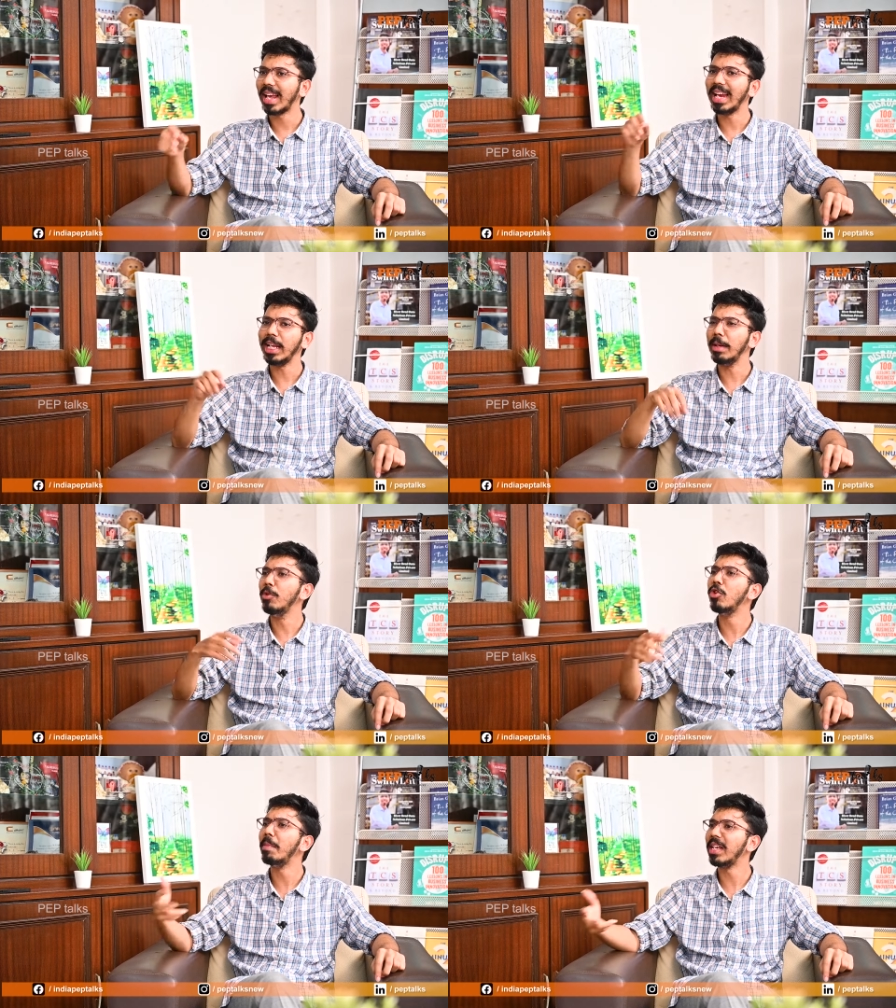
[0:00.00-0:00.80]
and
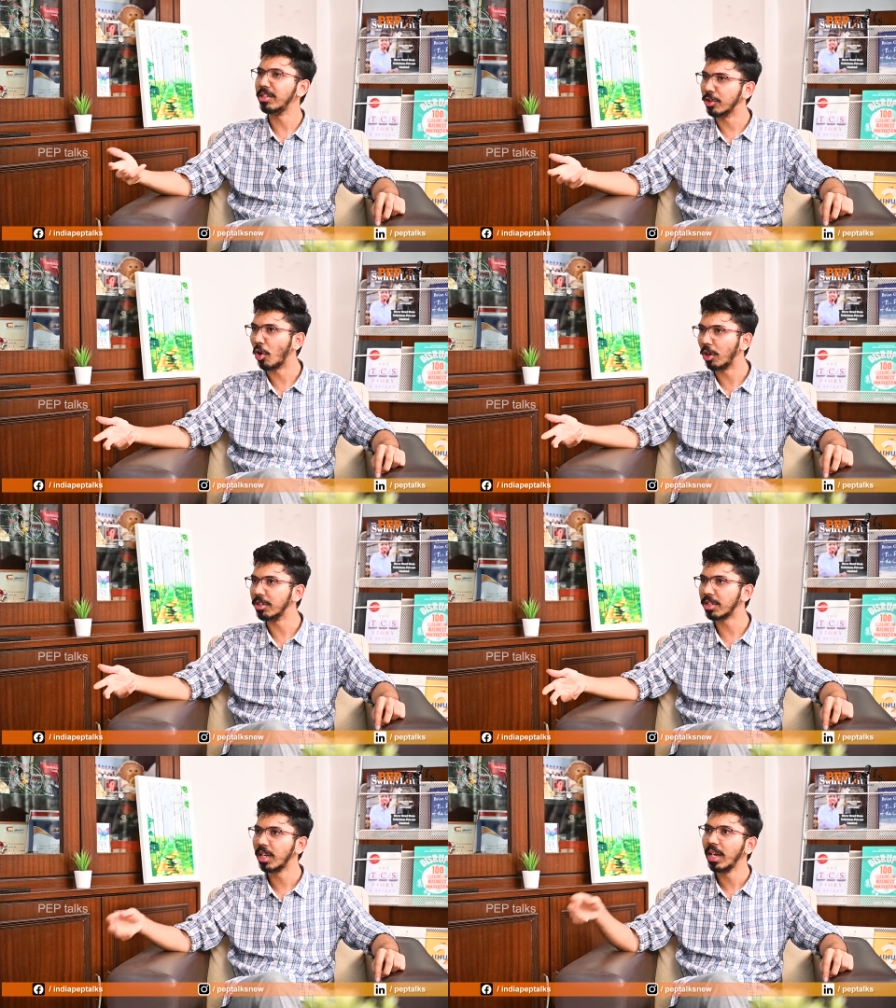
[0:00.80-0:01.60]
immune-based
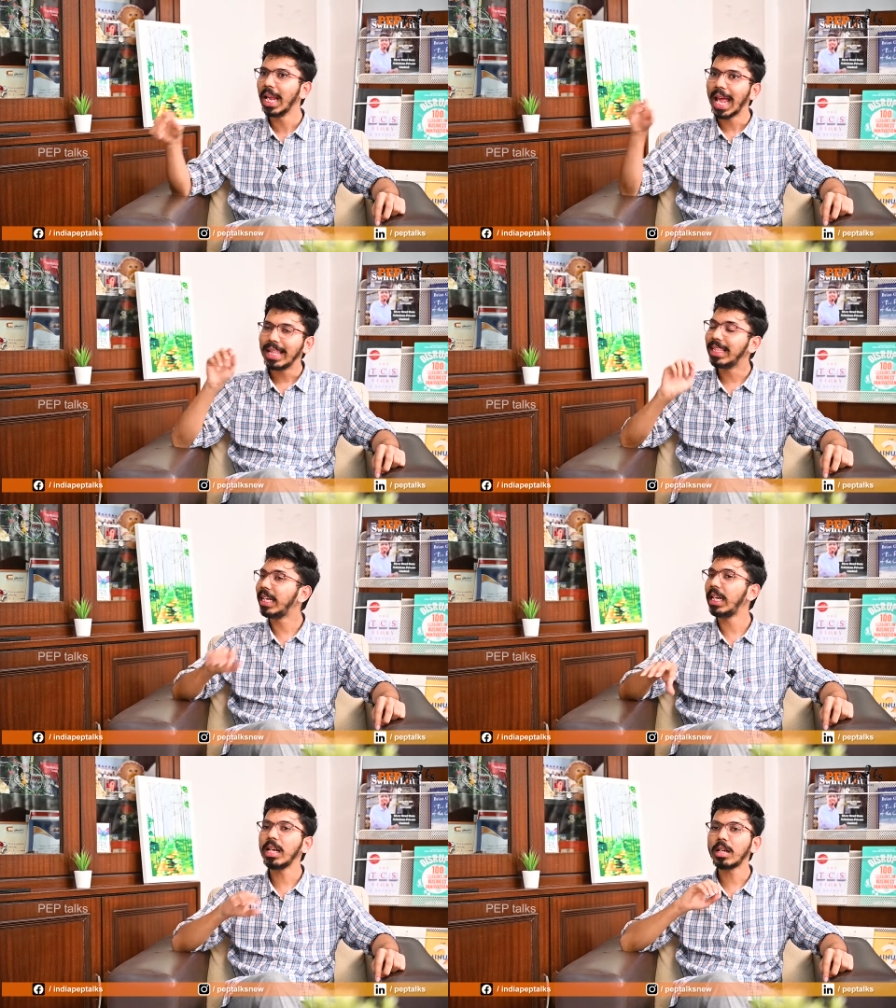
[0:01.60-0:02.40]
disorders, and they
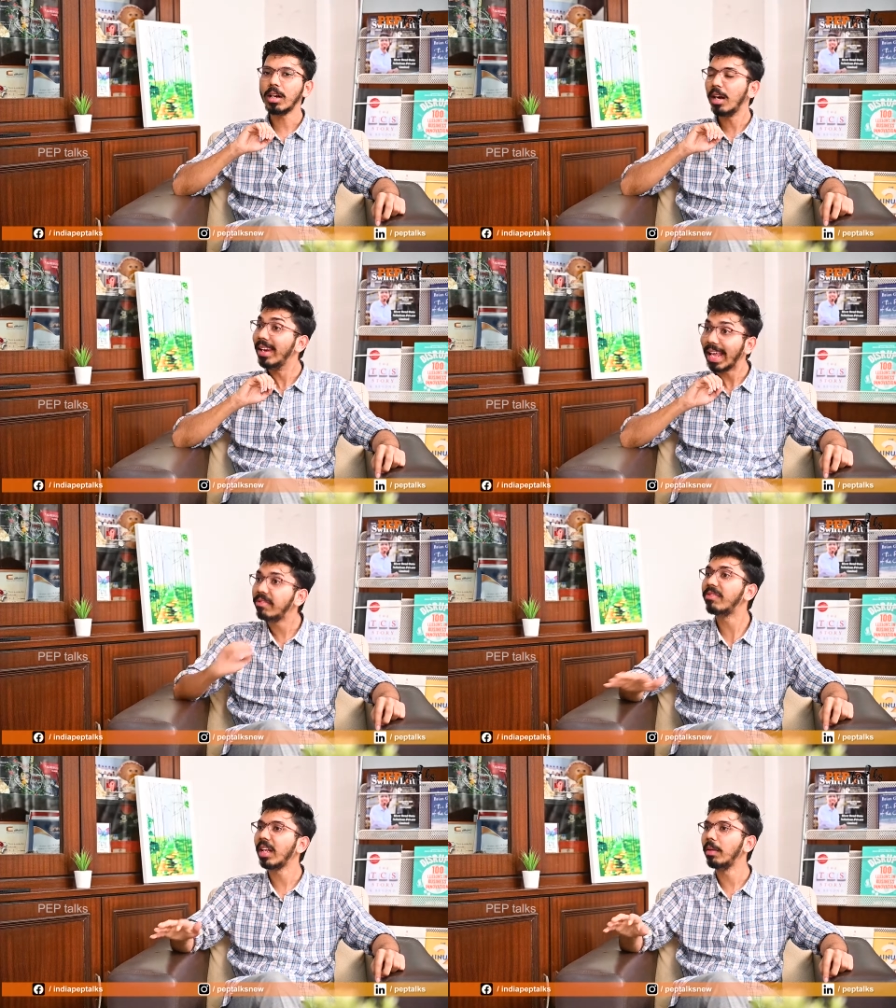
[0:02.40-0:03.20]
take a
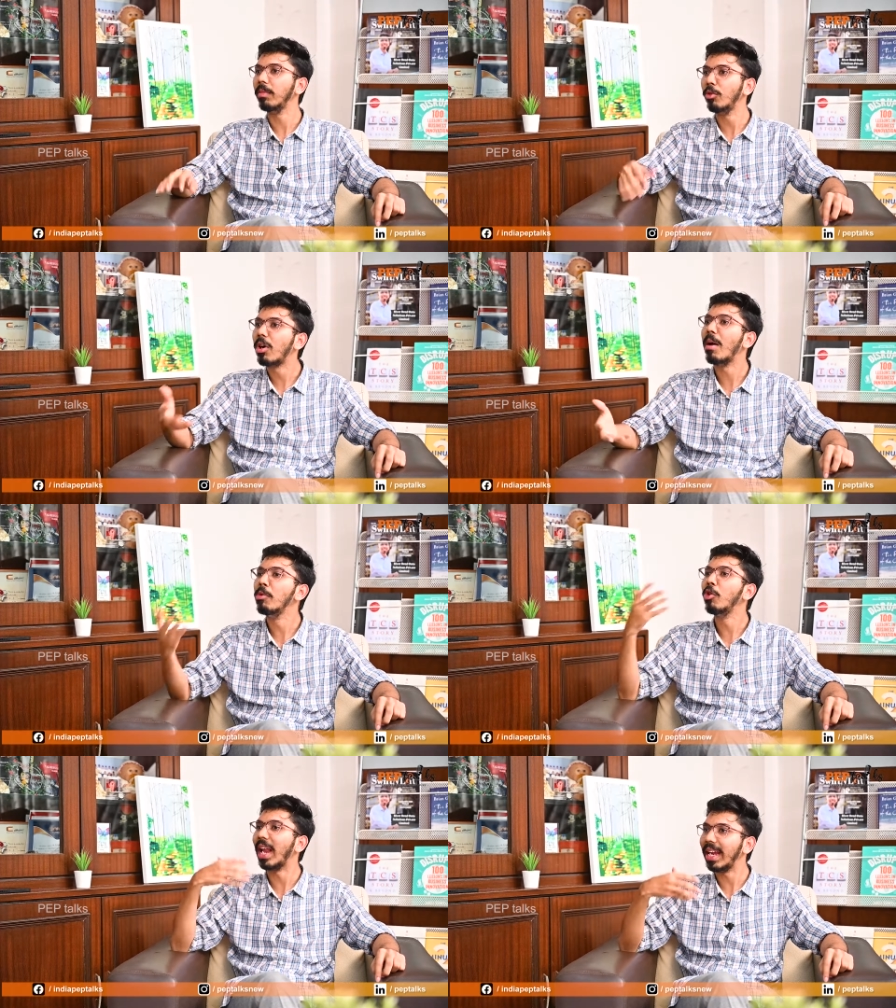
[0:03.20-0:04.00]
lifetime to come
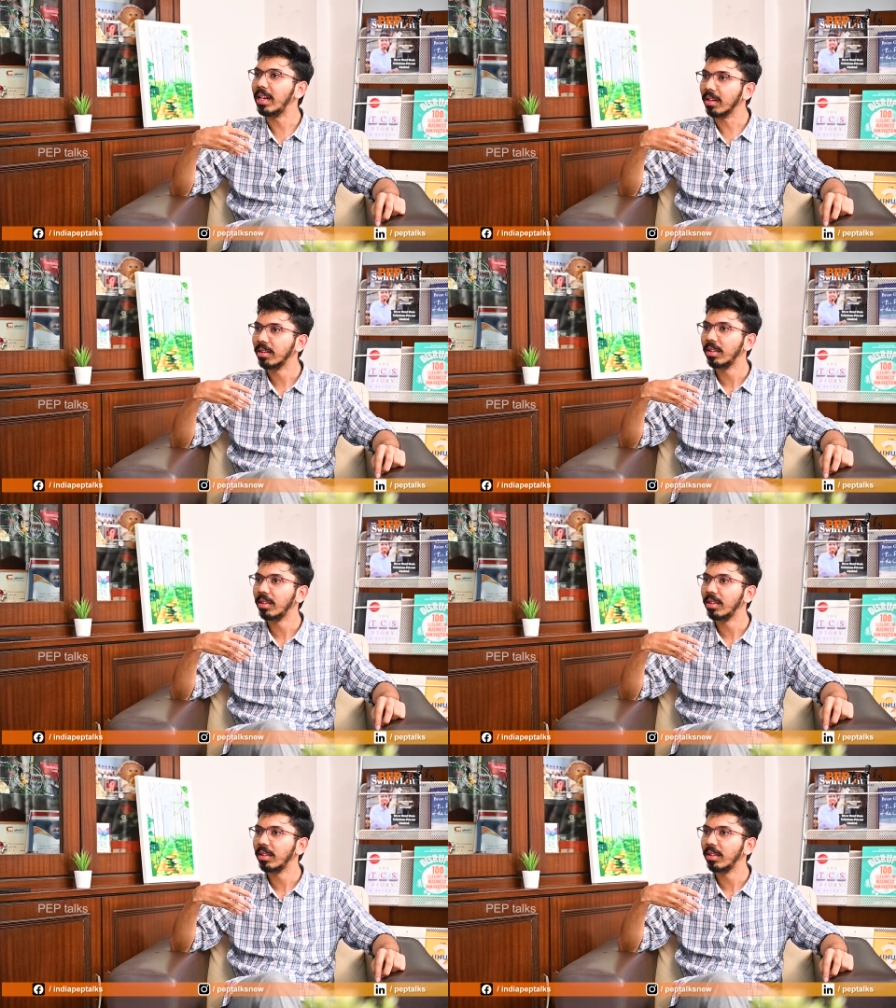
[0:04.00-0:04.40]
to light.